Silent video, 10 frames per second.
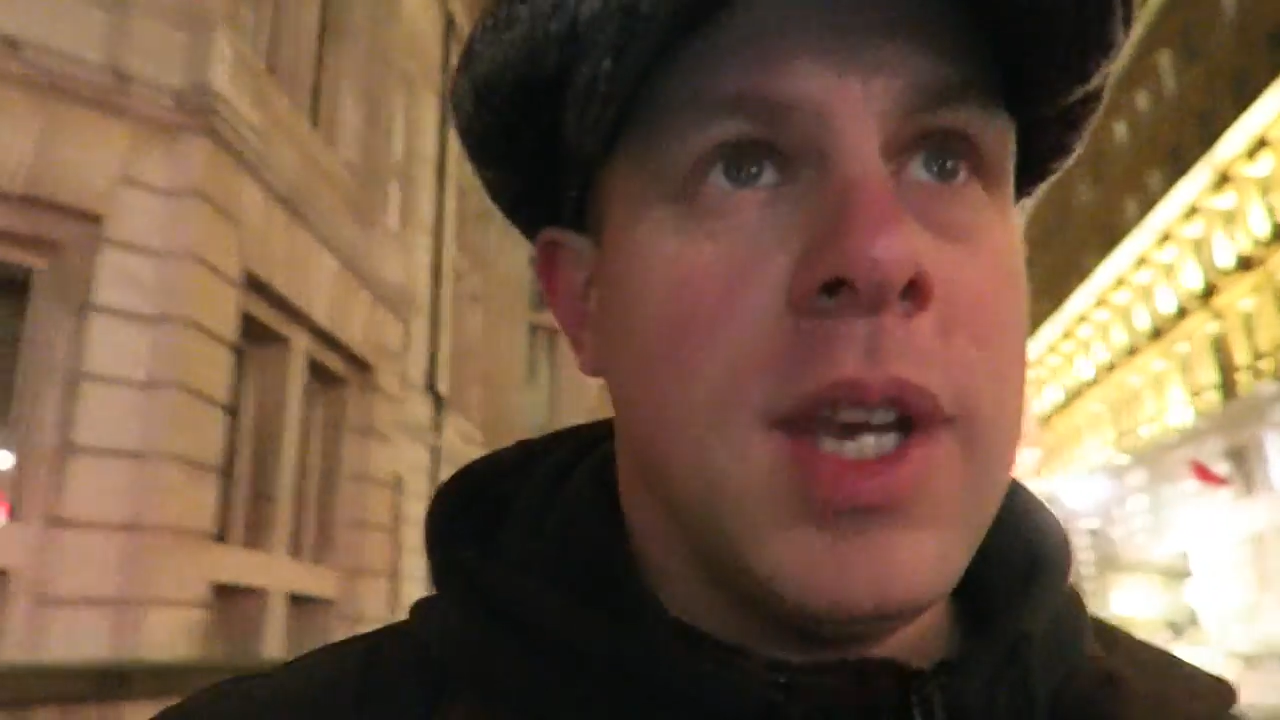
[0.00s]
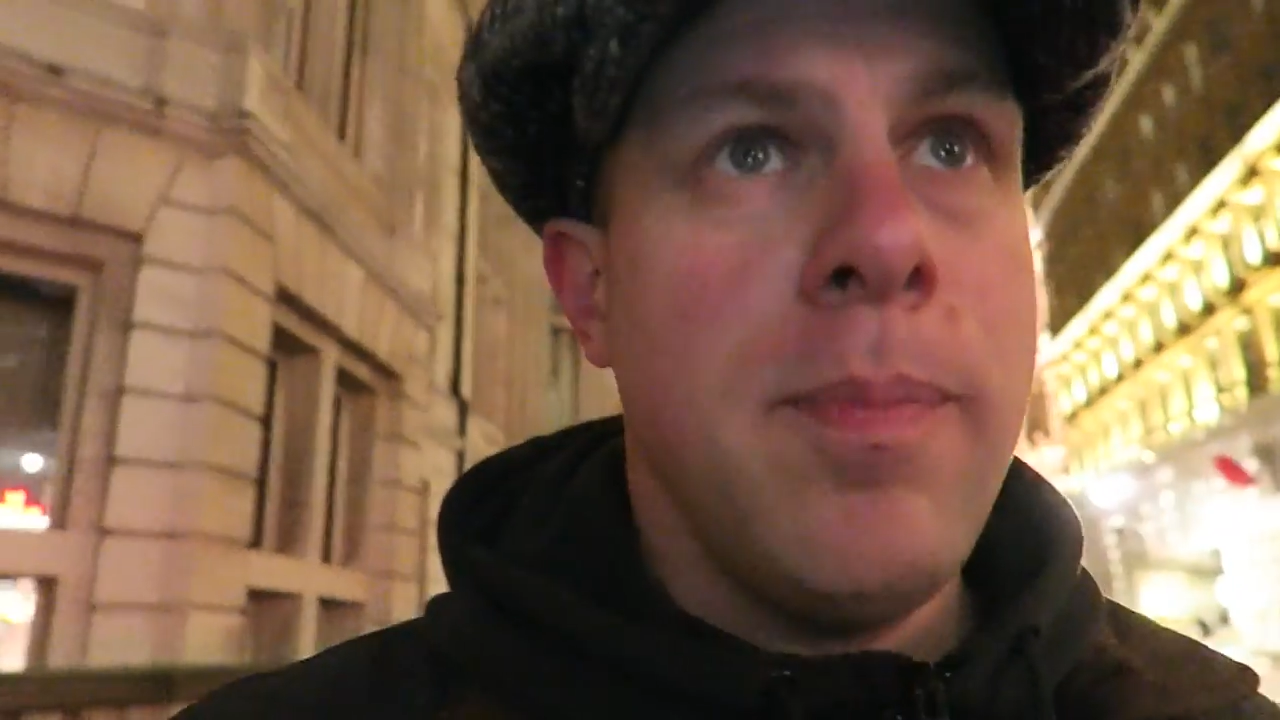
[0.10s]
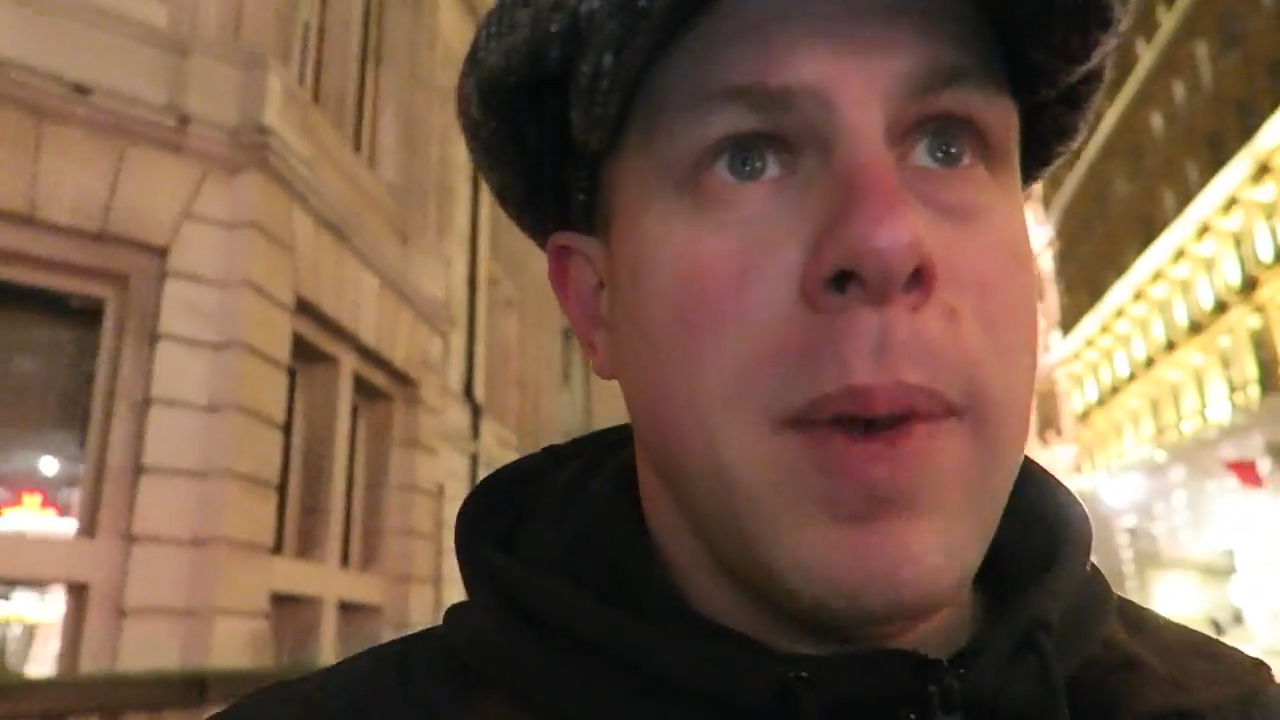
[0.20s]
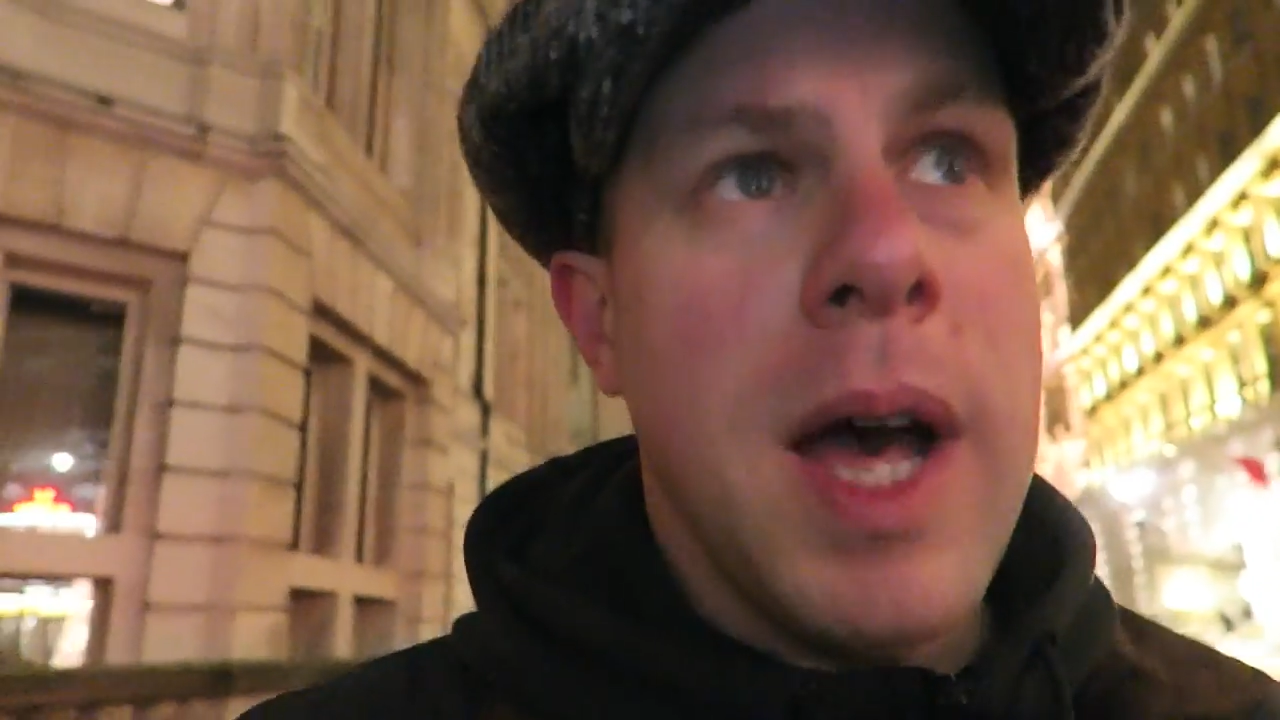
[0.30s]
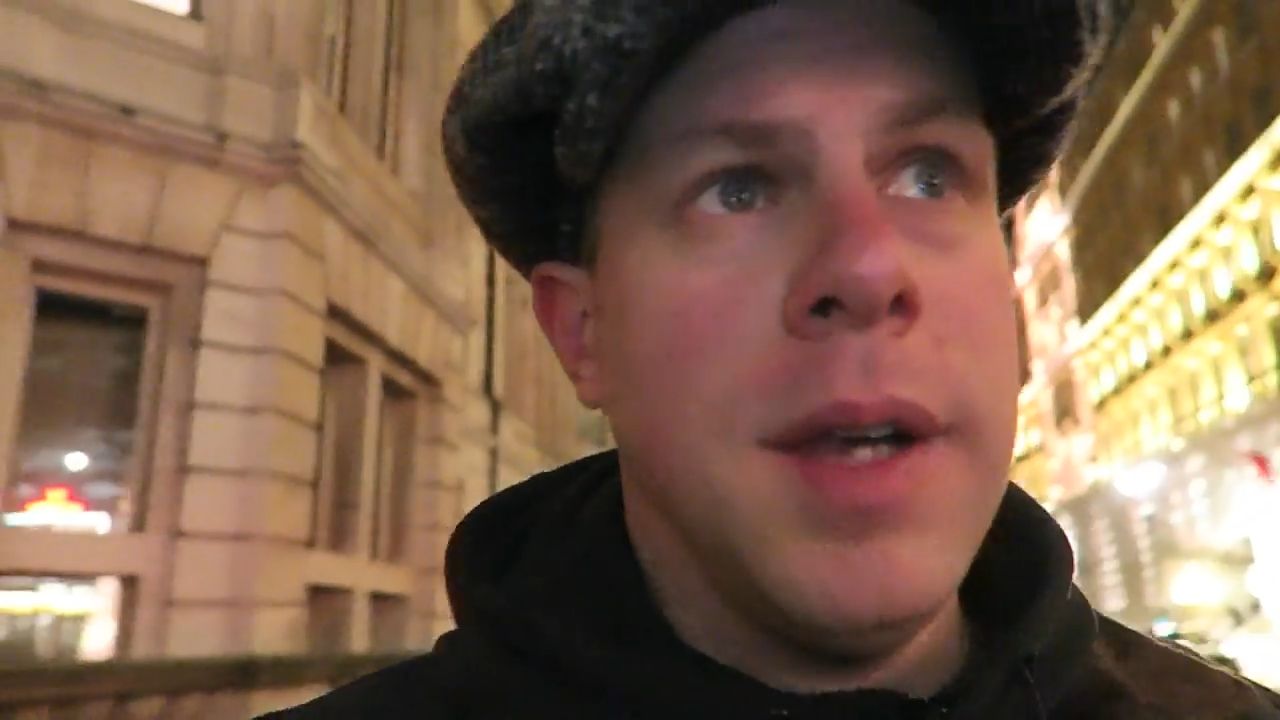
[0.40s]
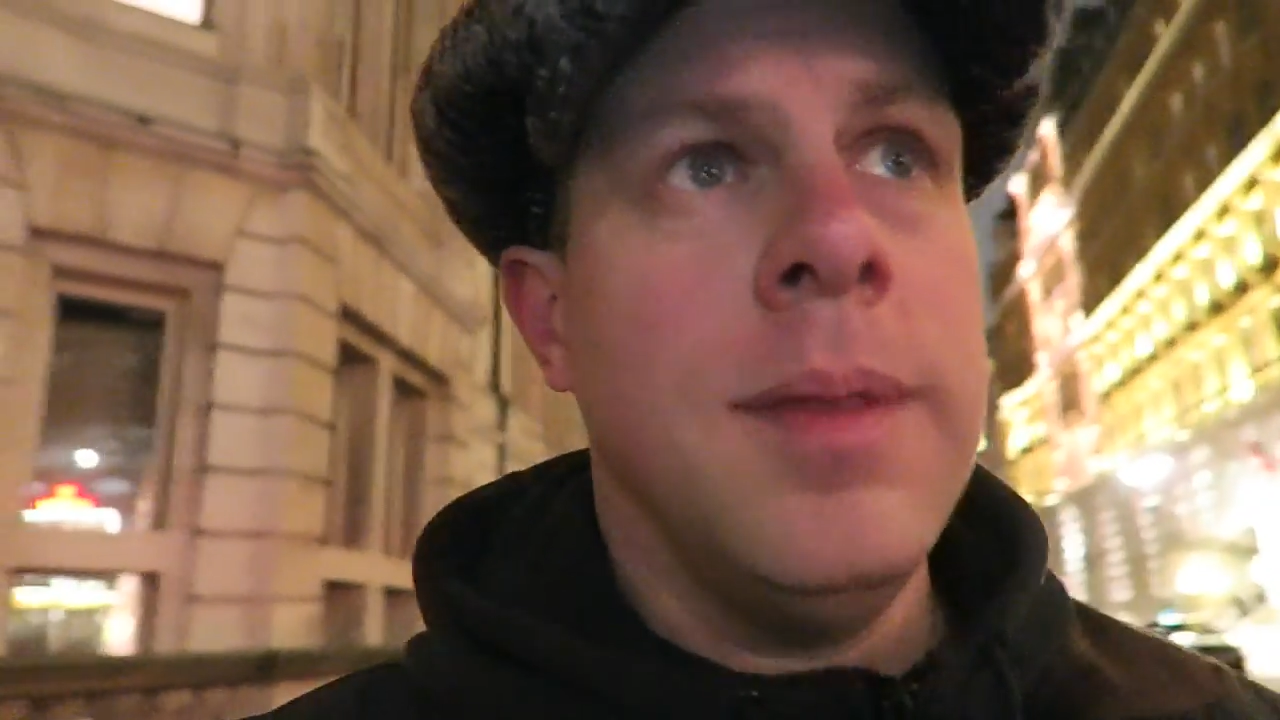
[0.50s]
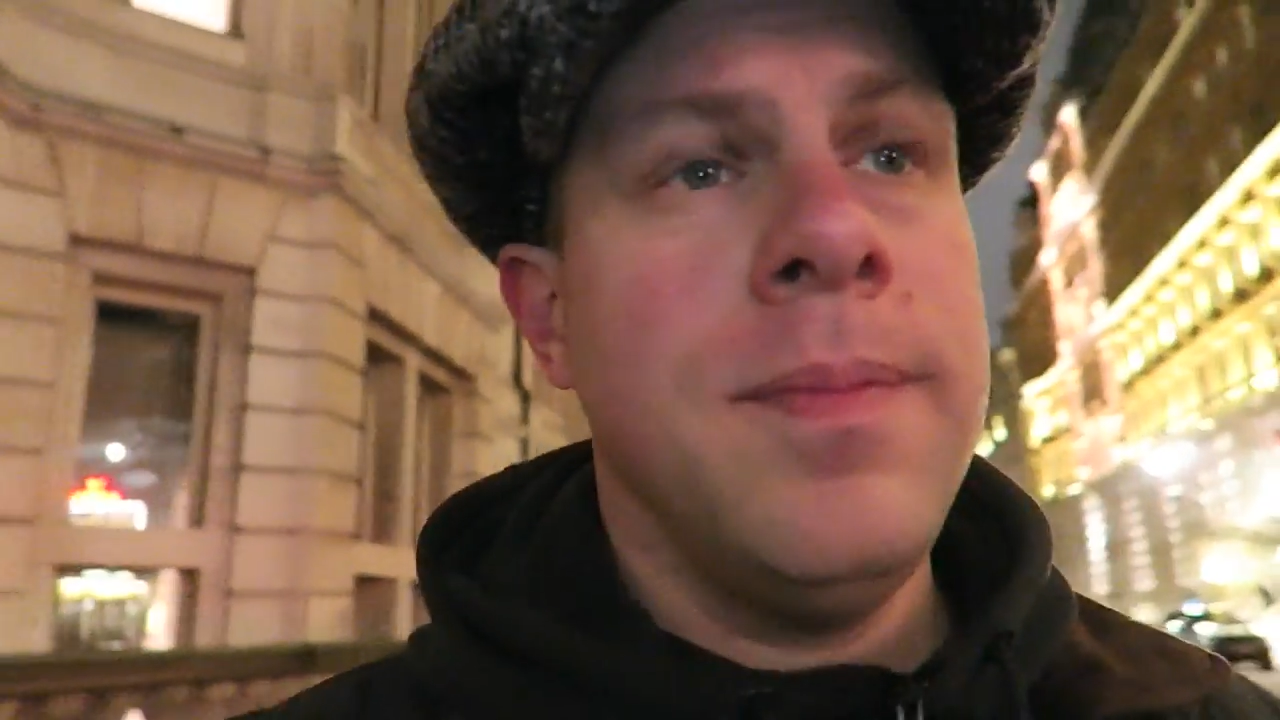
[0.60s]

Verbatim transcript: in a bun,